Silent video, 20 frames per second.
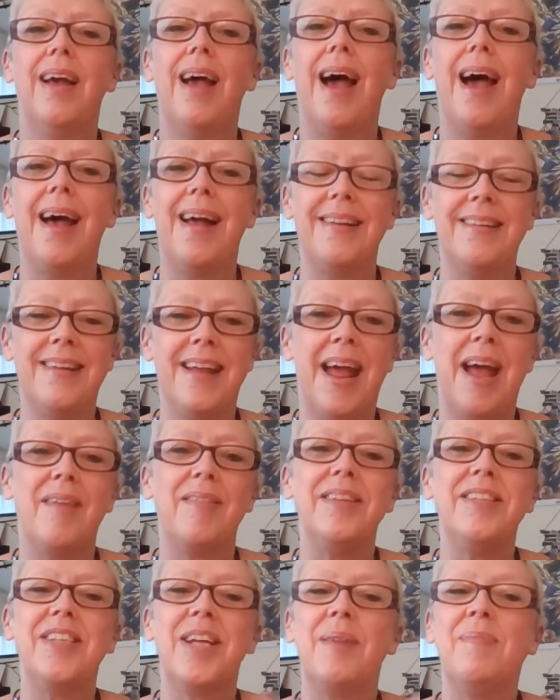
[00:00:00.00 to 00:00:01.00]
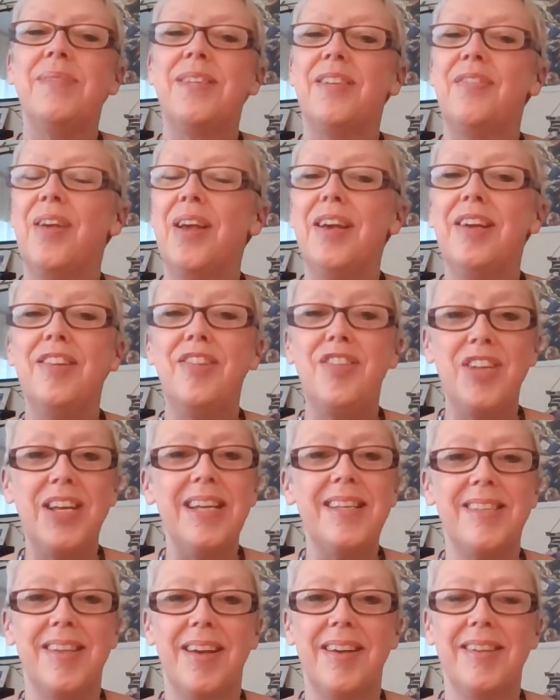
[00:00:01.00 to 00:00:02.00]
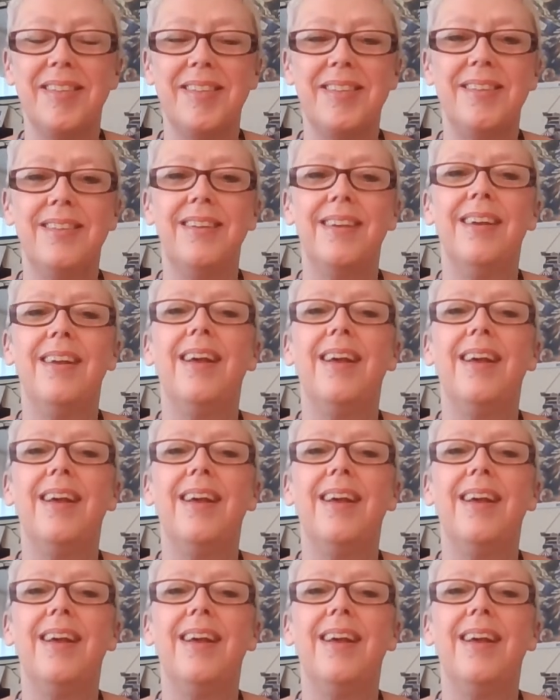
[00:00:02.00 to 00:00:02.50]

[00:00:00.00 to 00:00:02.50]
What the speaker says: at now in terms of Jesus.